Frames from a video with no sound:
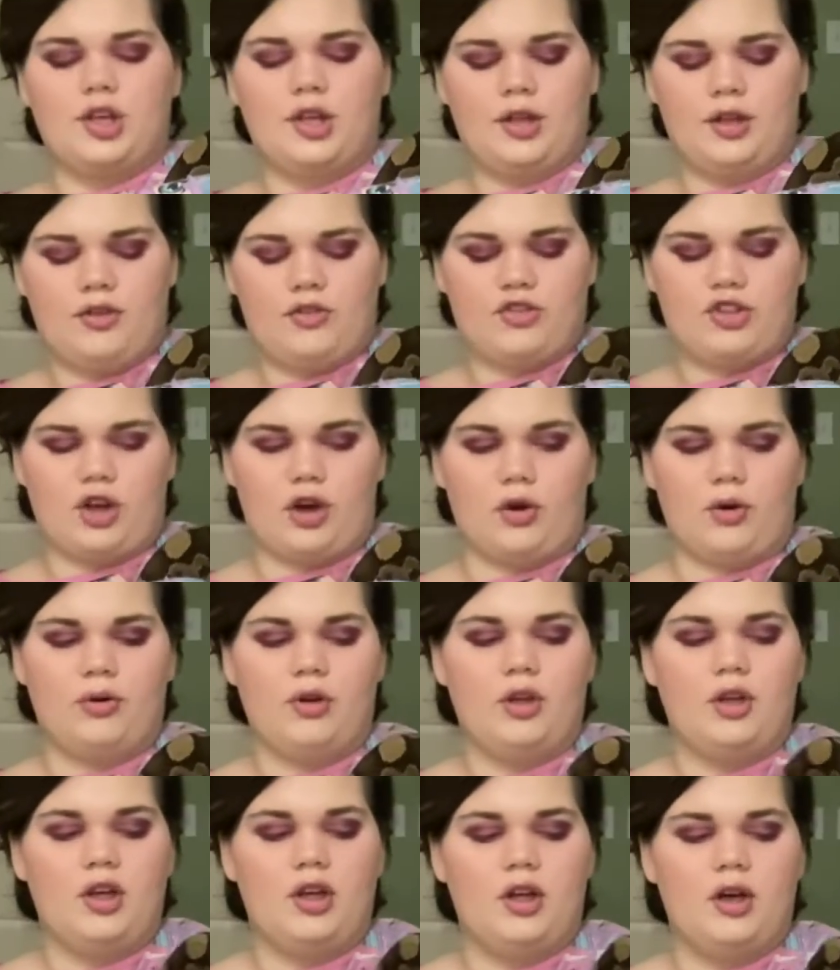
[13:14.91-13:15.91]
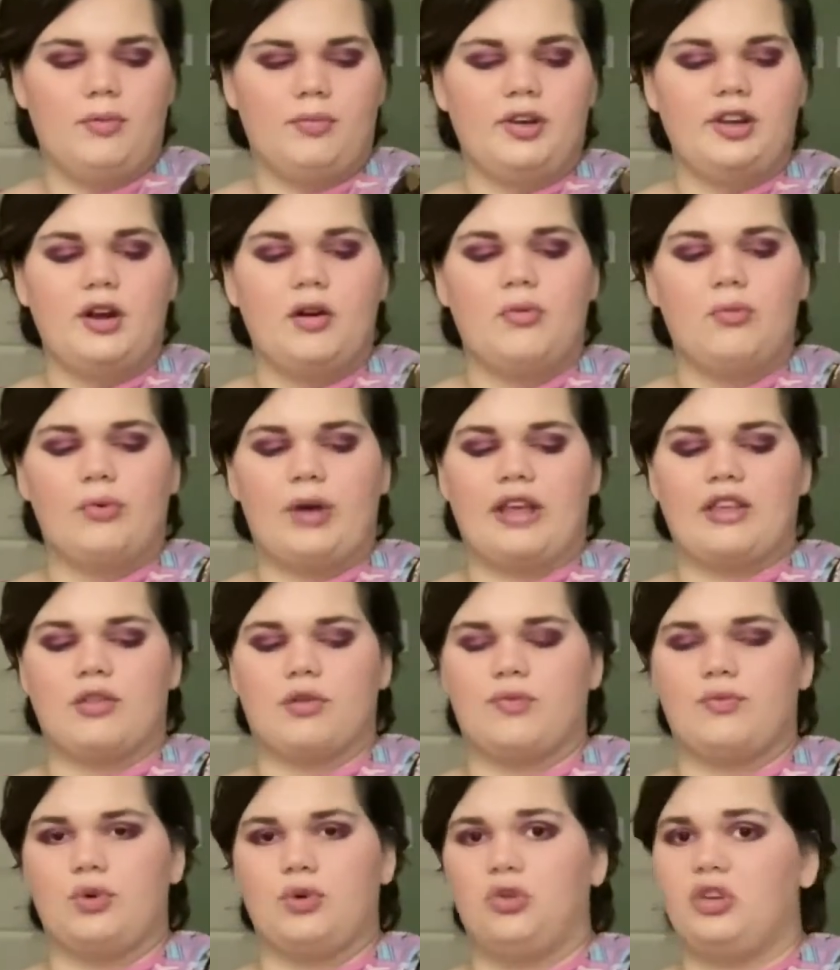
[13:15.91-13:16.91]
So, we don't waste
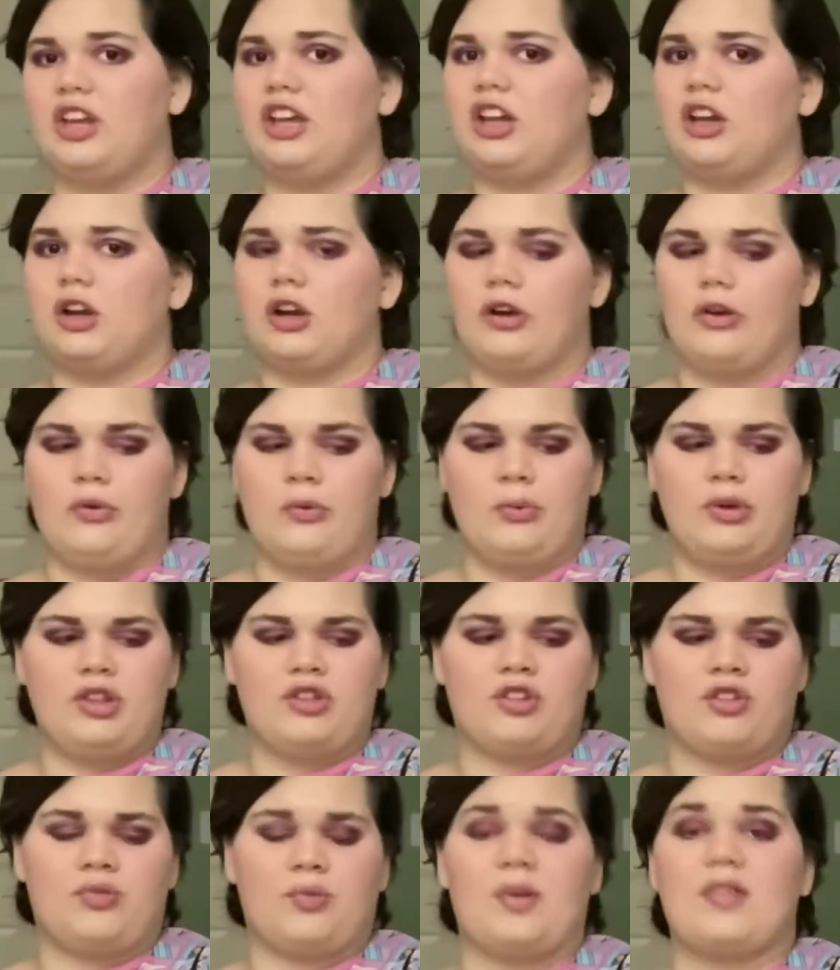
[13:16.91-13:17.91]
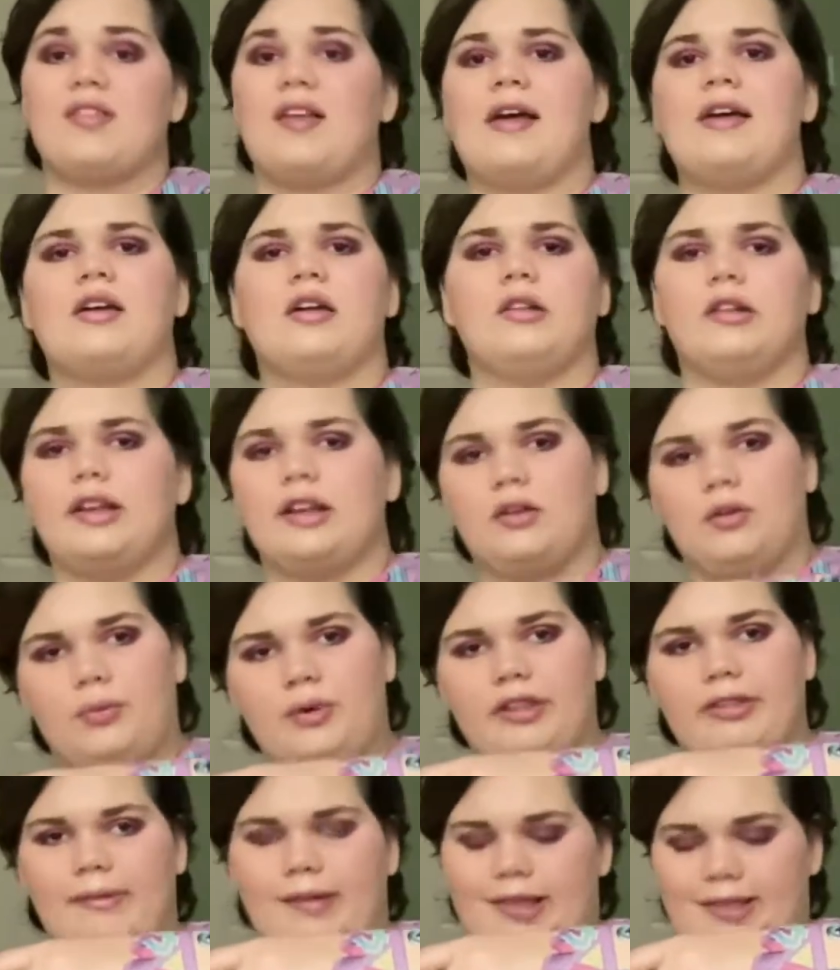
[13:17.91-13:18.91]
food here. We just recycle it with
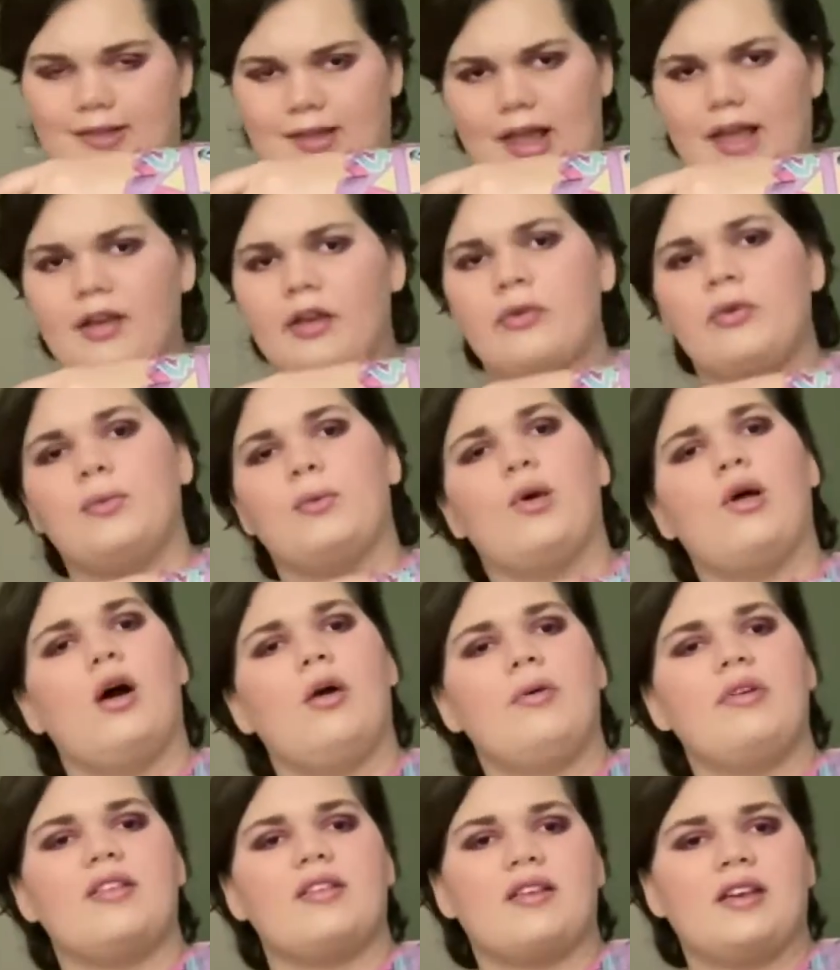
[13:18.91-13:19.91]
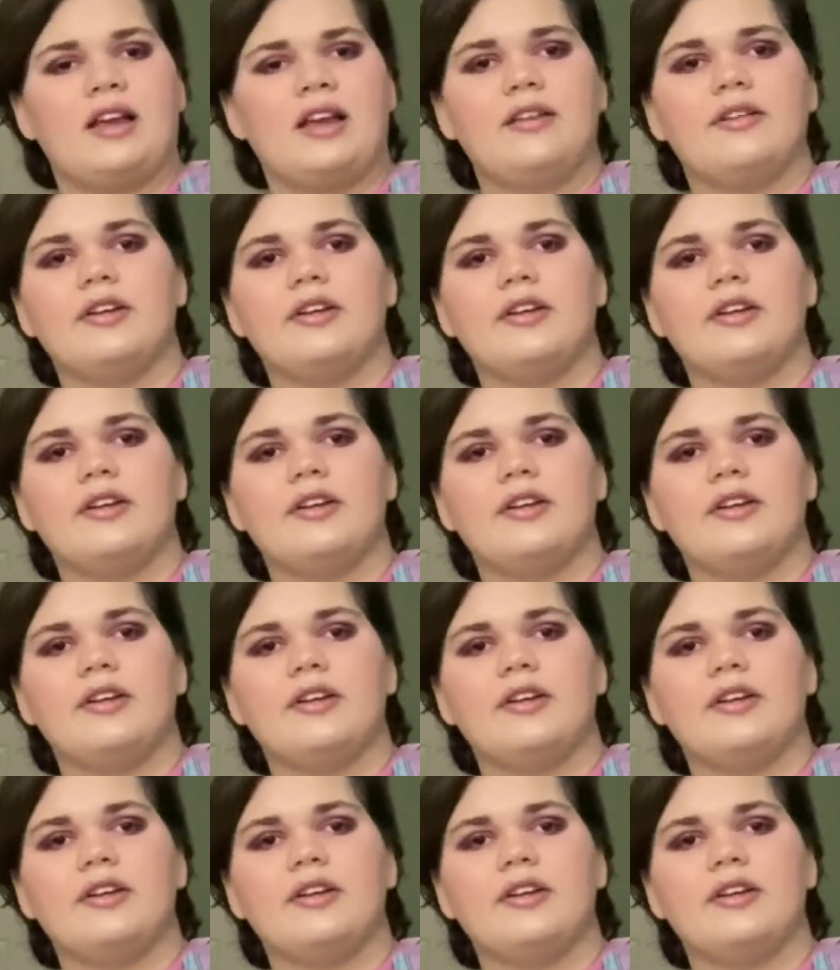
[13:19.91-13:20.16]
my snake, who will always eat